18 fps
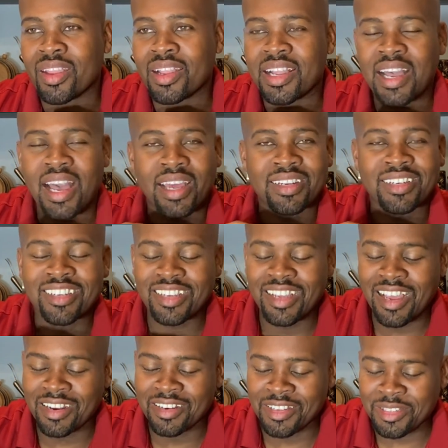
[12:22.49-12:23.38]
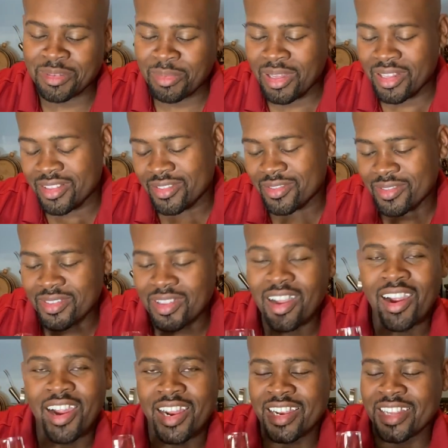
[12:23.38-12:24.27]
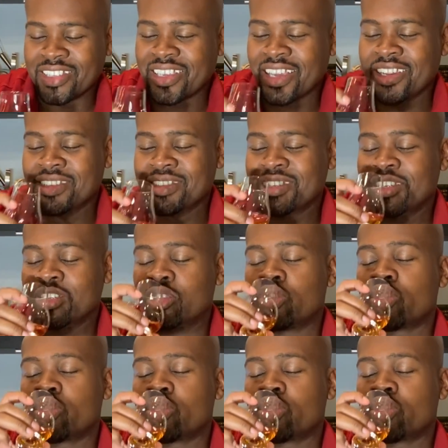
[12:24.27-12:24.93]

candy kind of smell. All right, let's get into